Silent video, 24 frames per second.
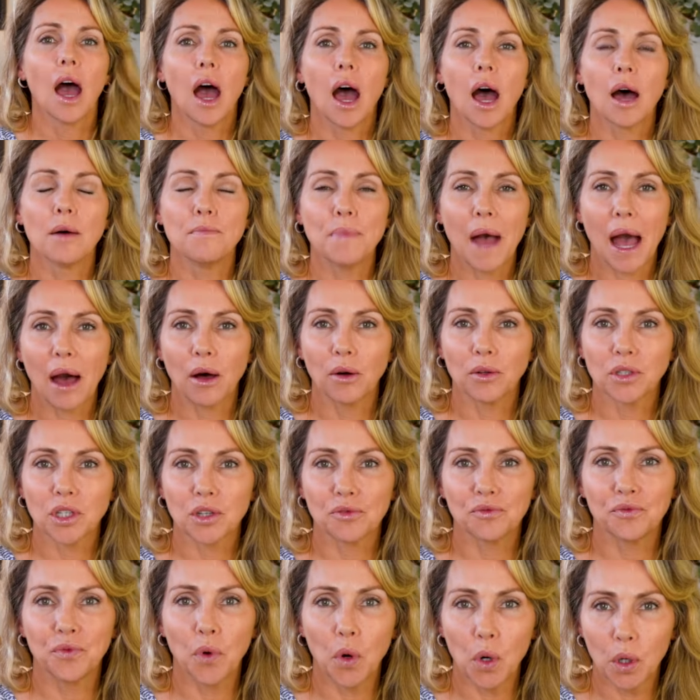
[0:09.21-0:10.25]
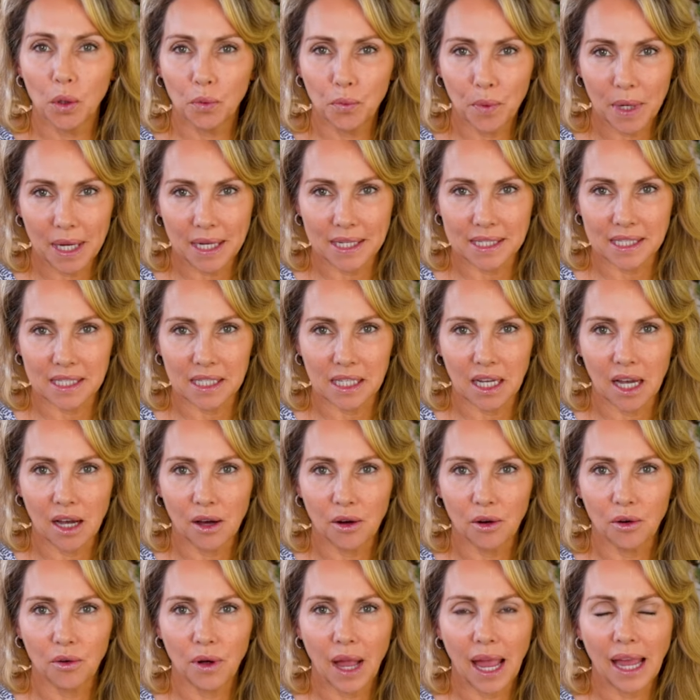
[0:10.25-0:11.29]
about 4 weeks ago,